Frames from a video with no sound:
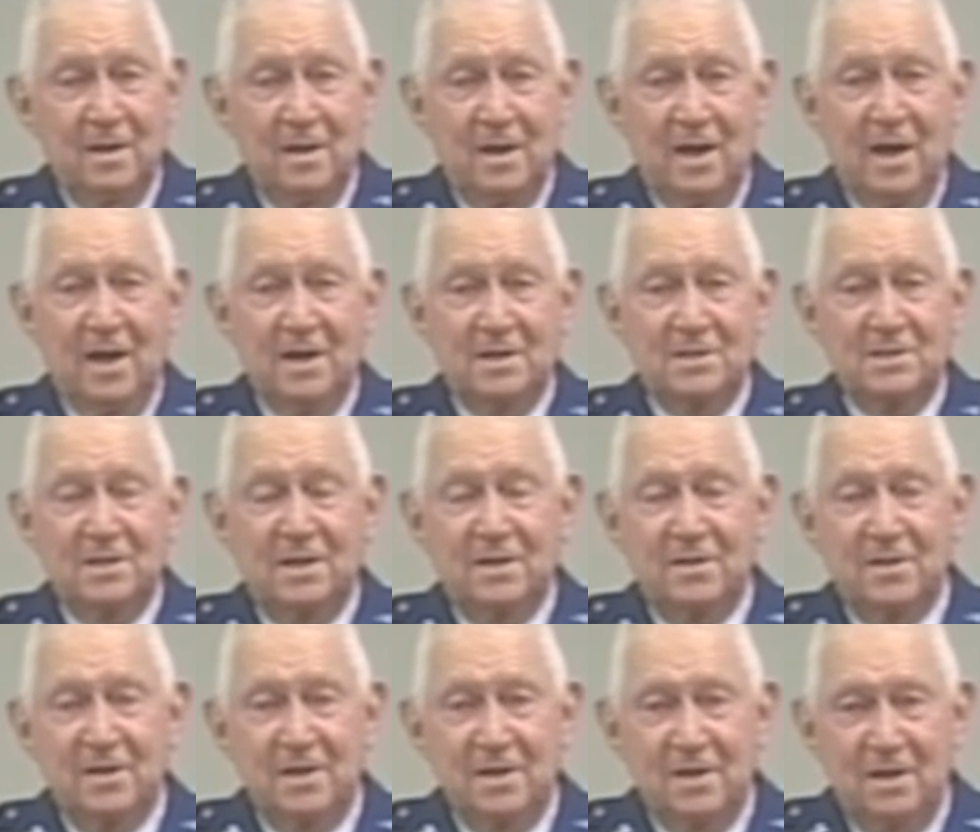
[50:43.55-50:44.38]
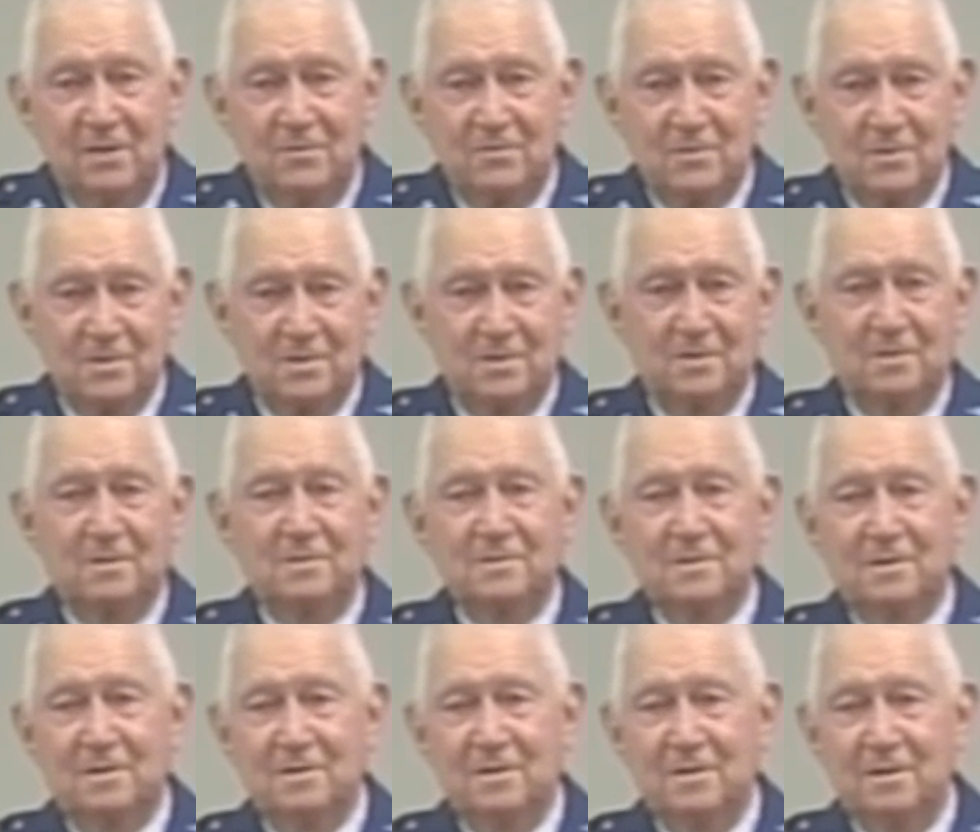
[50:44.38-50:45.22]
Actually, I think he was a,
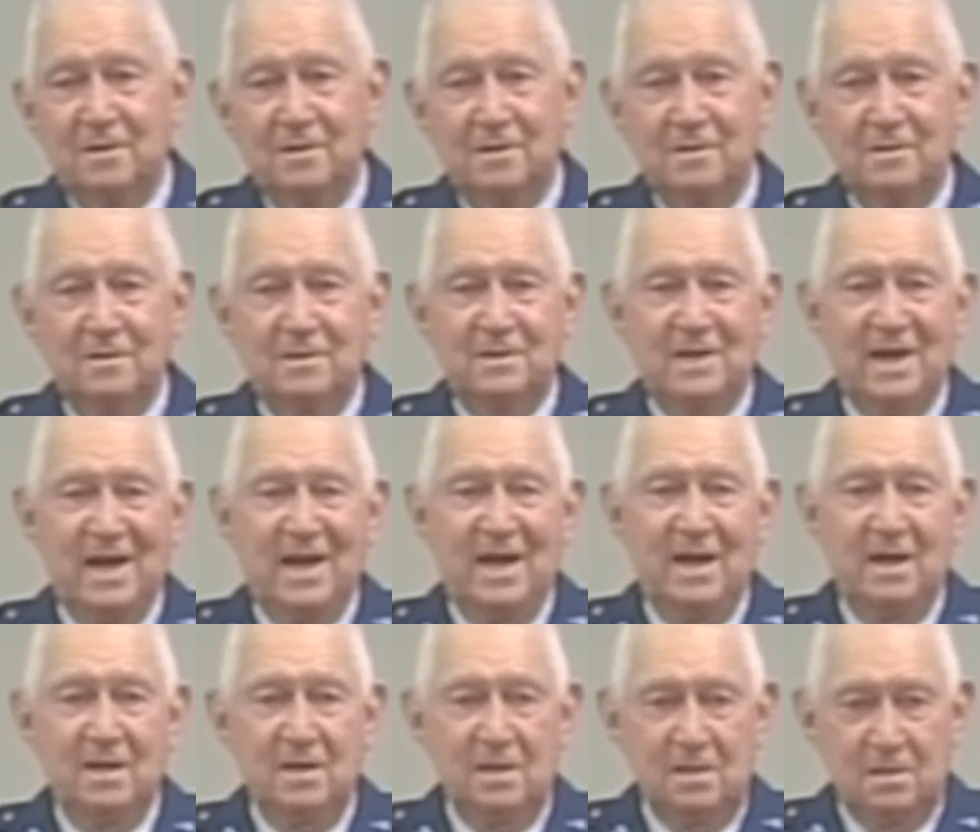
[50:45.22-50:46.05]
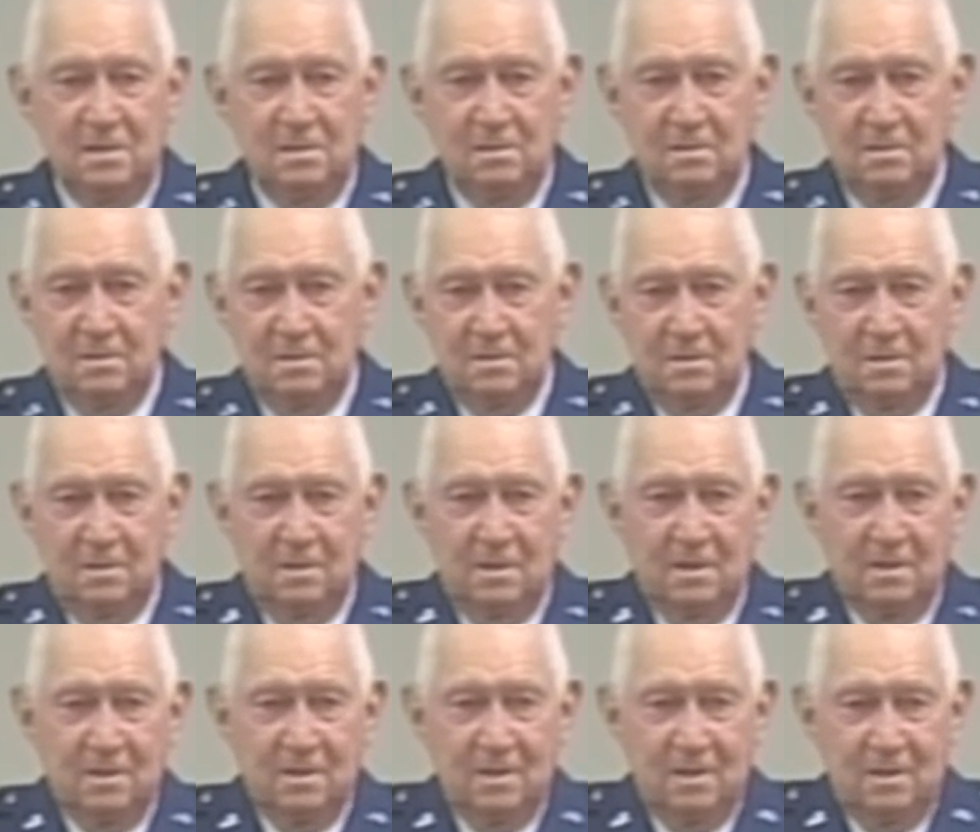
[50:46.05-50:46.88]
a Thai.
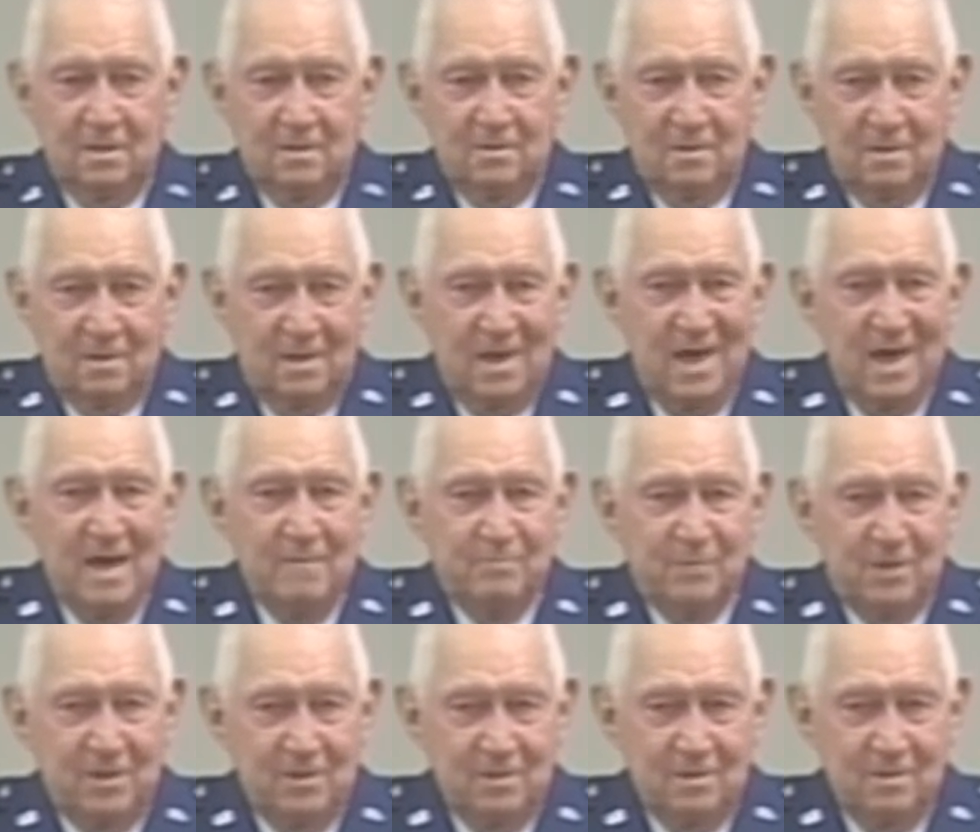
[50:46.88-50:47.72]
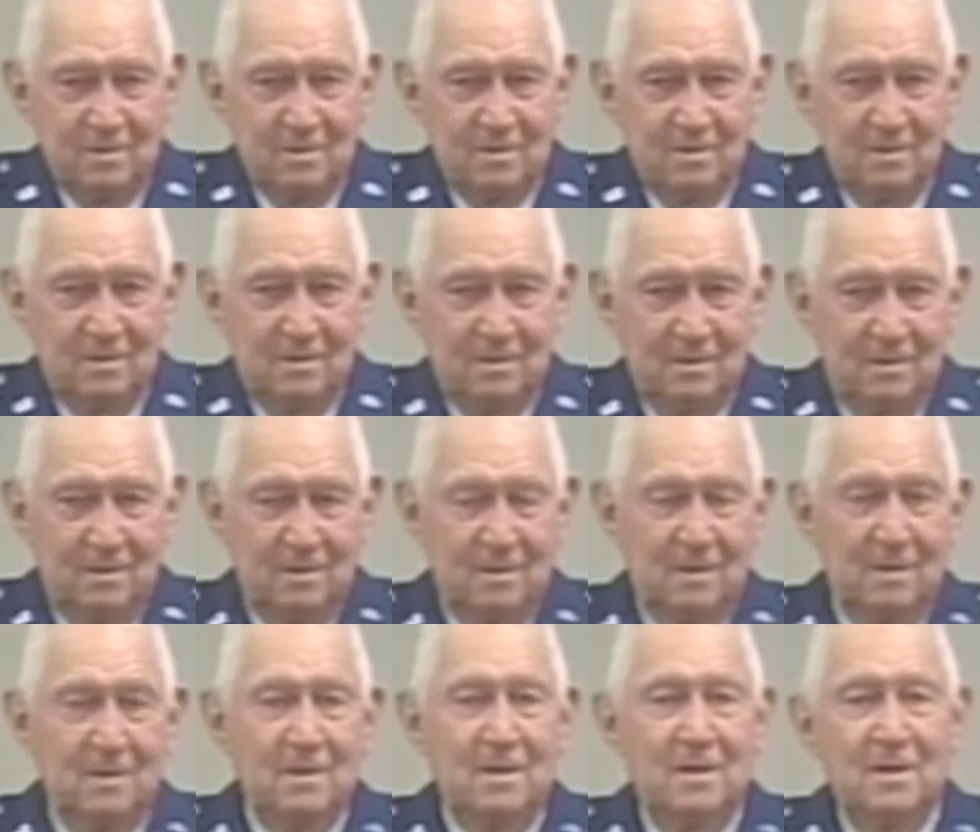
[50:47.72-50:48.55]
I think he was a captain
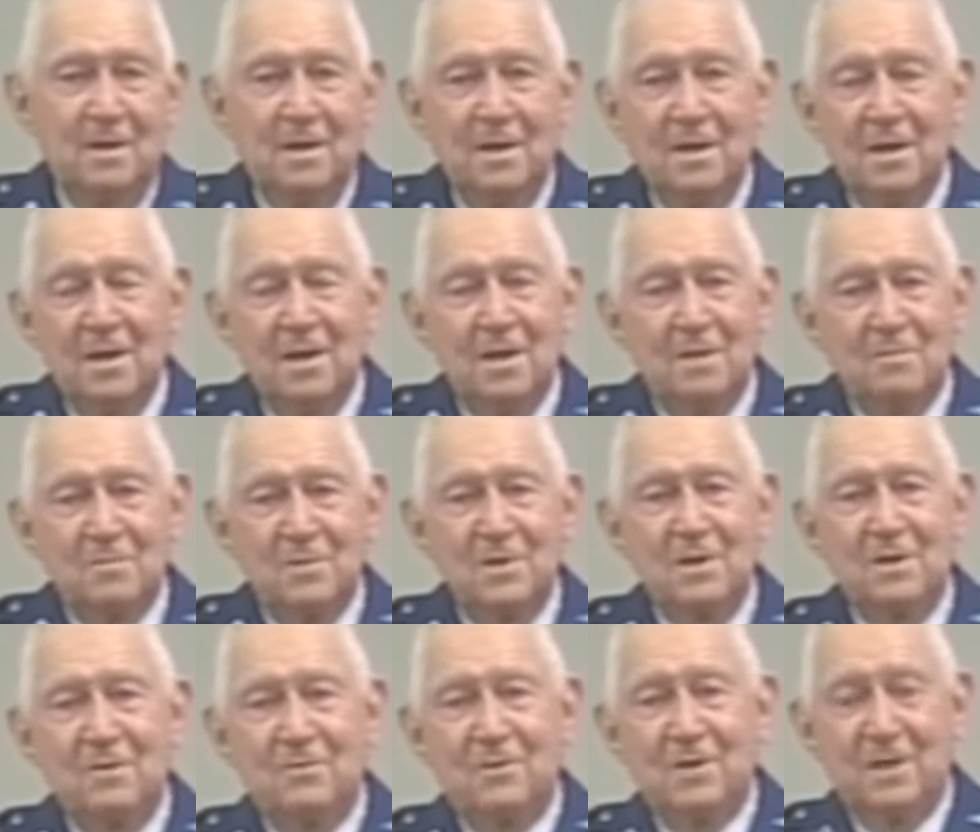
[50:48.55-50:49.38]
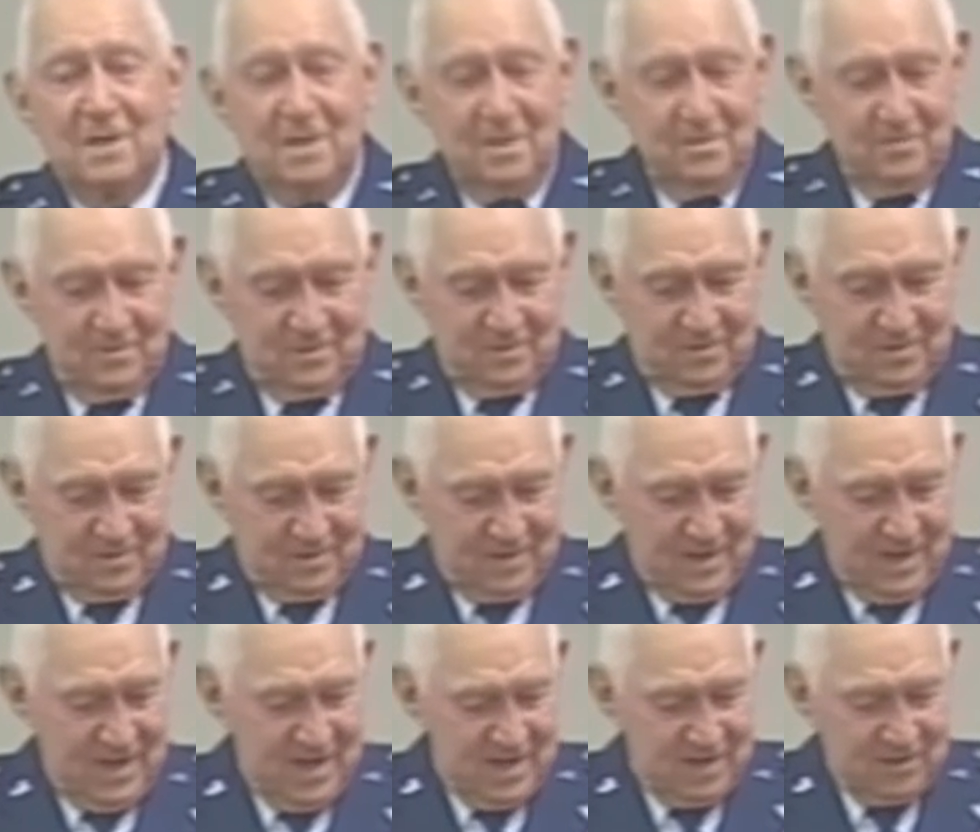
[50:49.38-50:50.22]
but anyway, he was
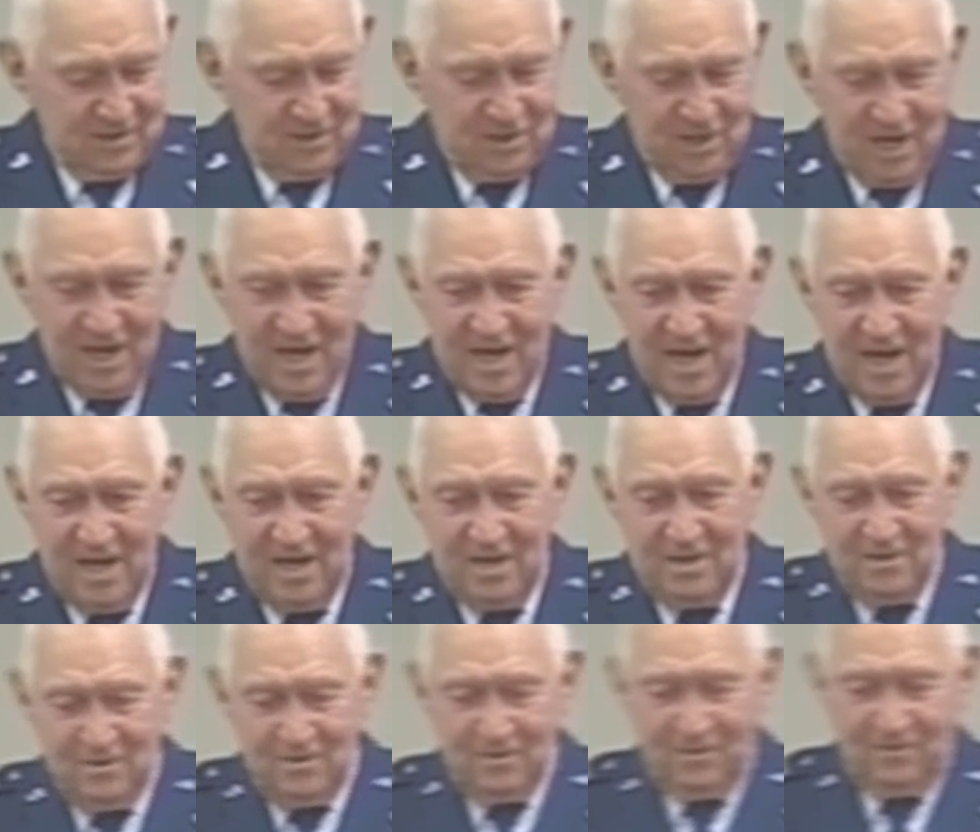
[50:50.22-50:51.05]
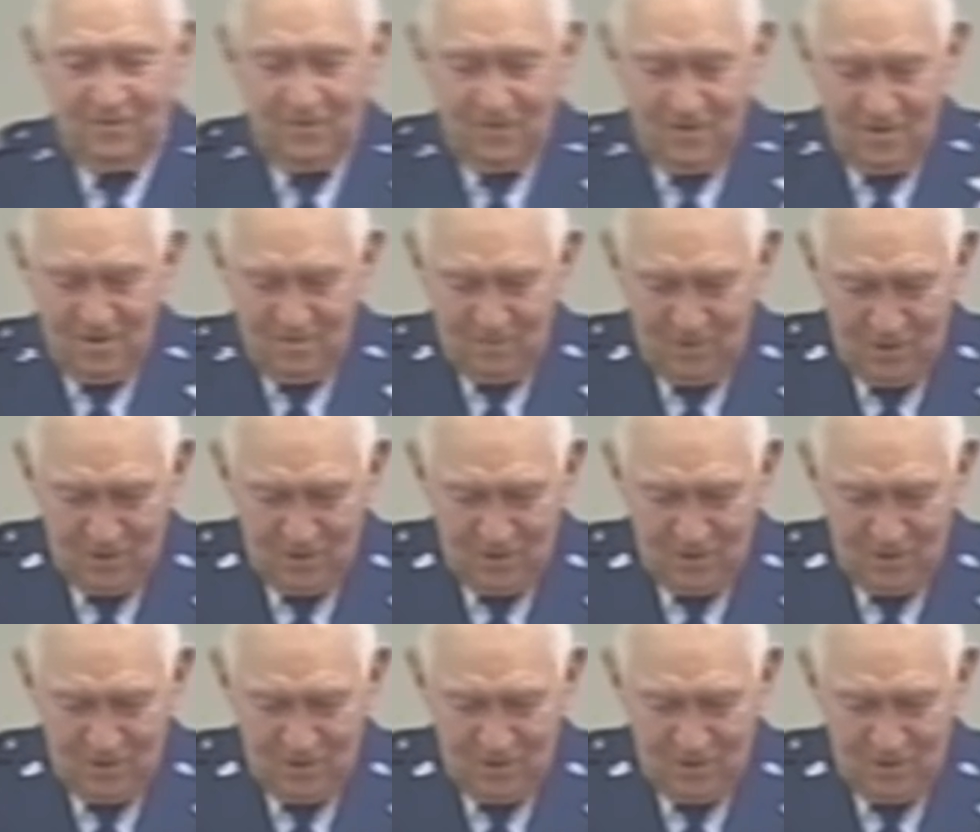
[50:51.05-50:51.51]
had a shiny uniform